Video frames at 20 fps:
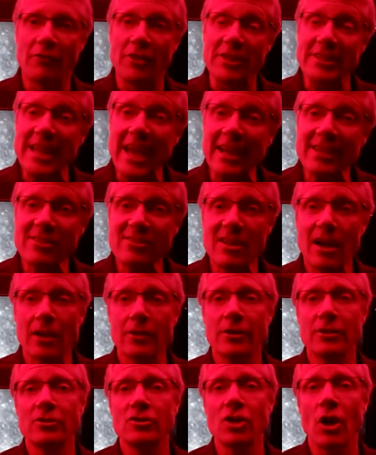text on
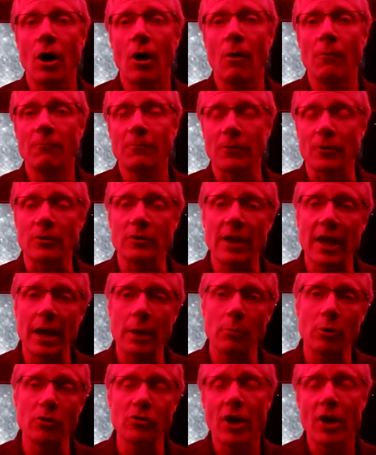the dome for
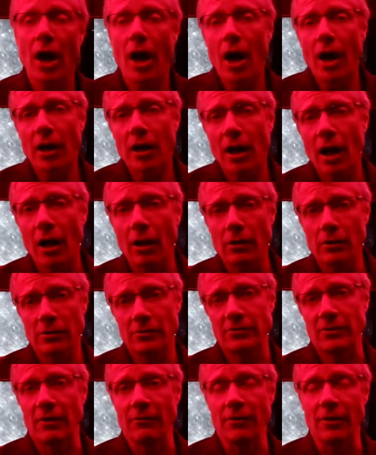labels,
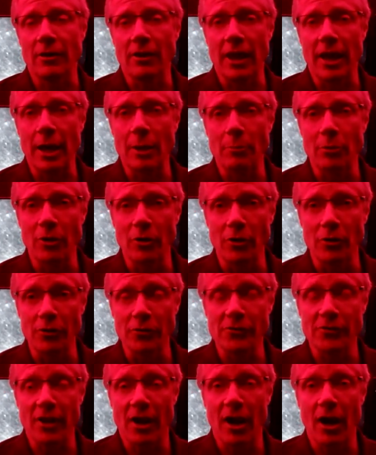colors of the
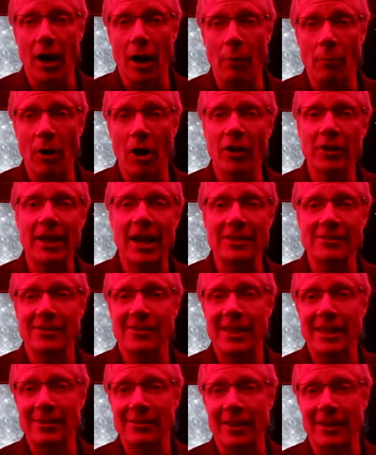labels, all kinds of
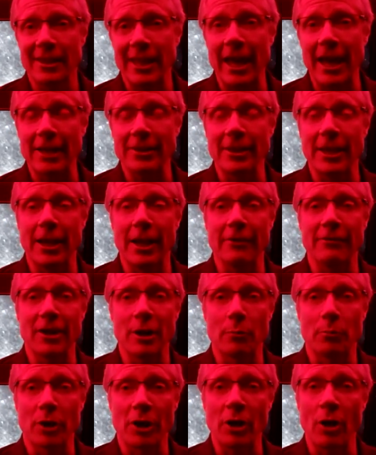things like that I got
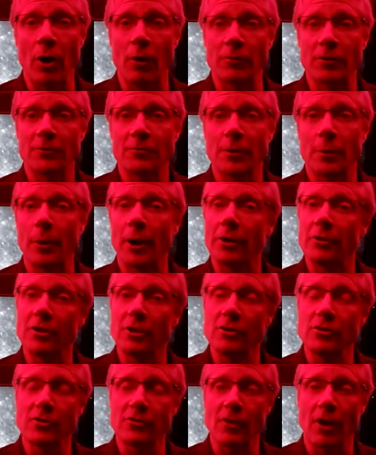to bring over from our
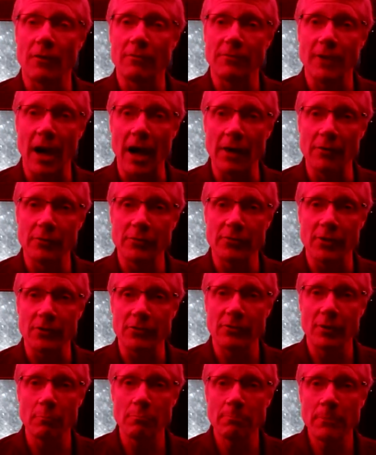Digistar 5
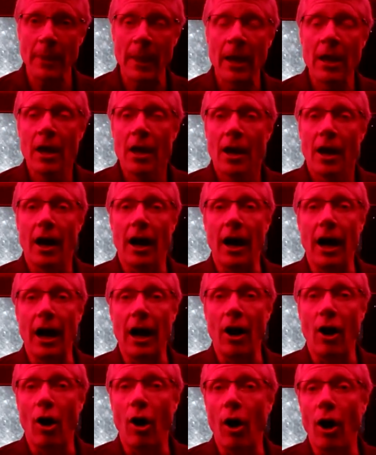system.
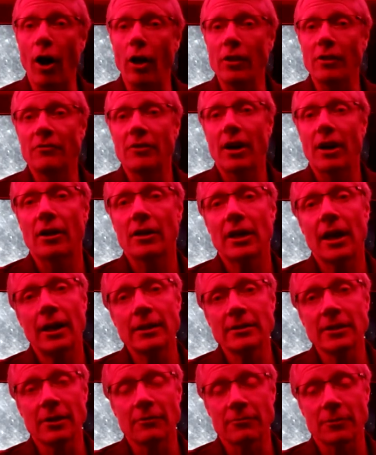All of
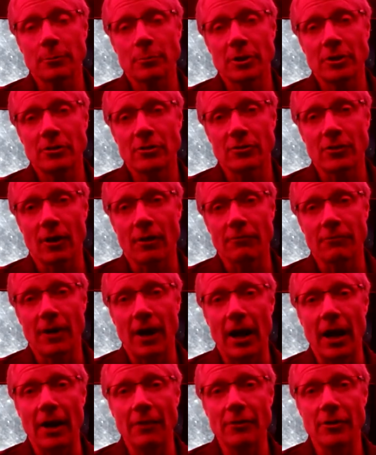content from Digistar
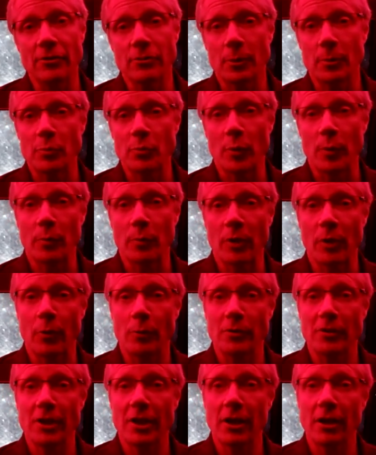5, the scripts we
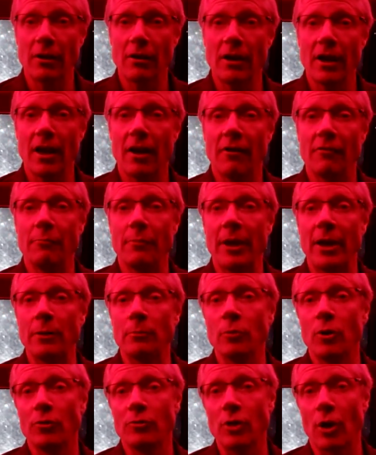wrote here, have been
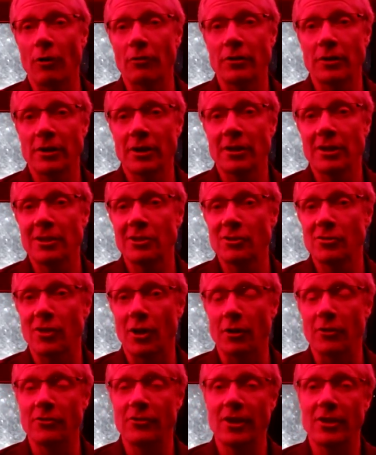moved over into
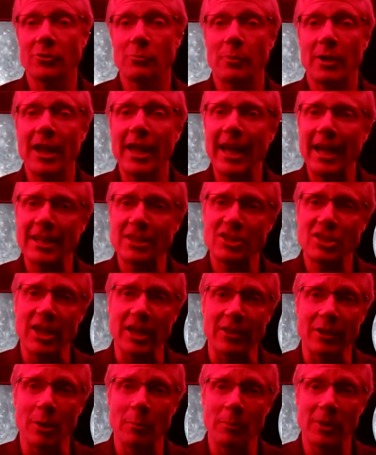Digistar 6, but I got to
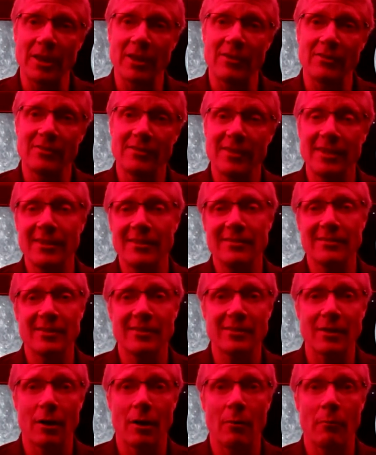check them because this
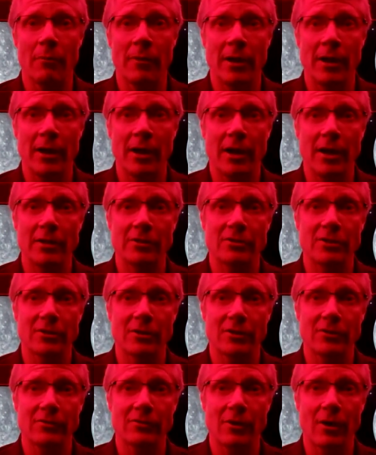is a
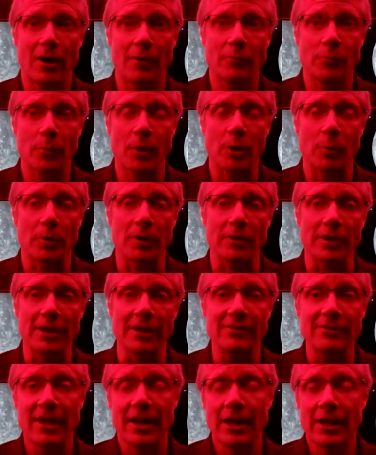major software
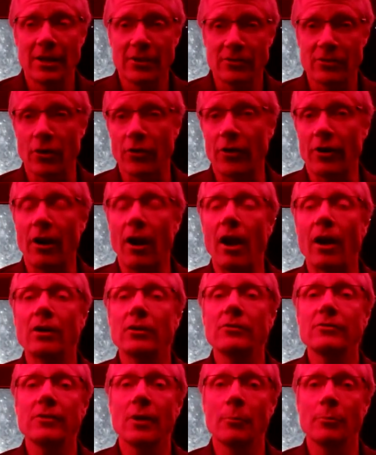release, so there are
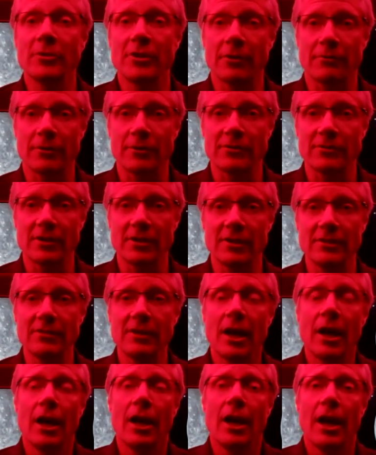some differences.
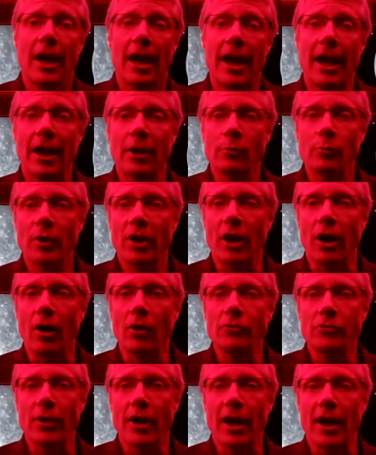And we
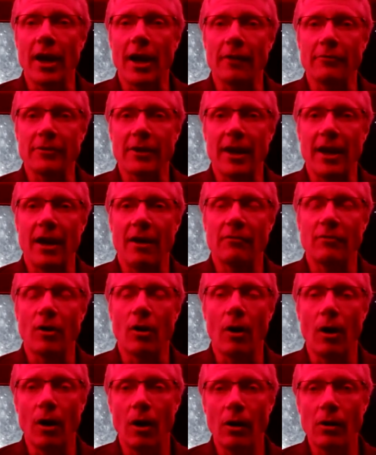also have to have
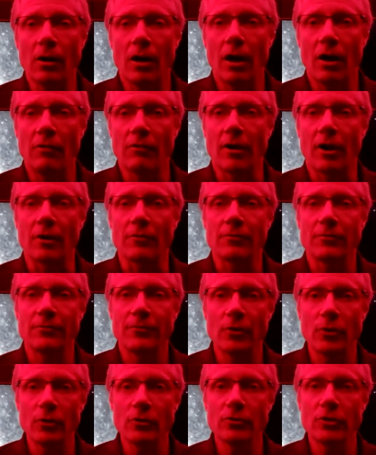all of our
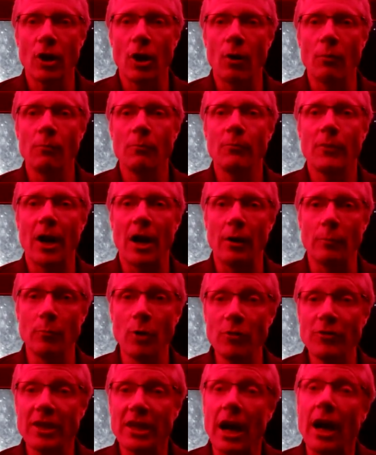full dome
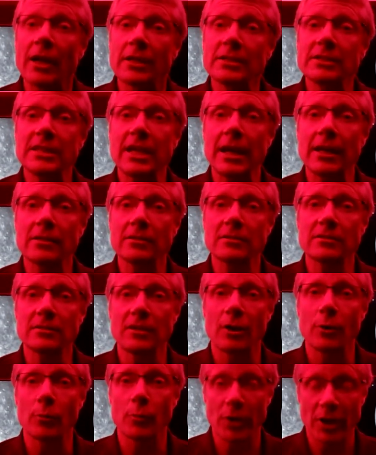movie content
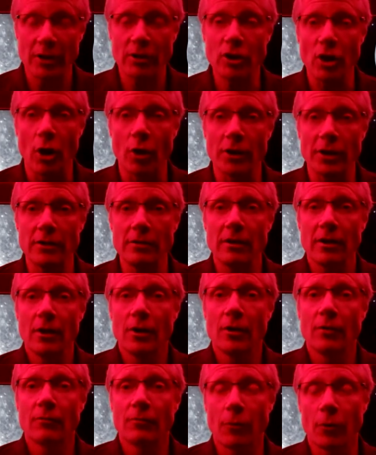re-encoded
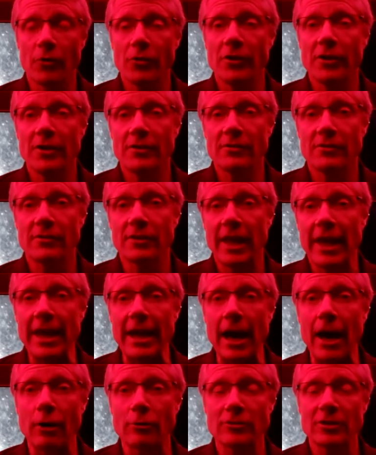for this
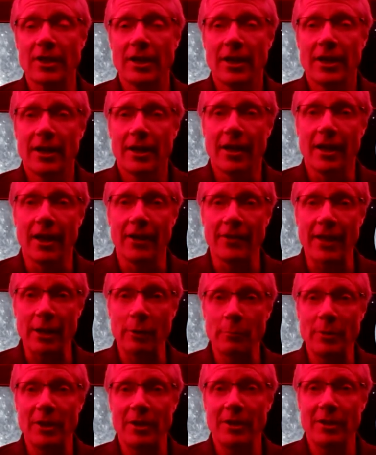layout. And that'll
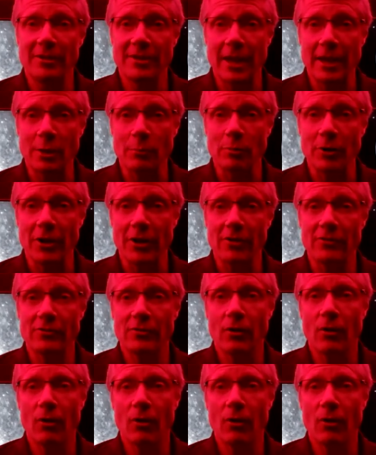be taking place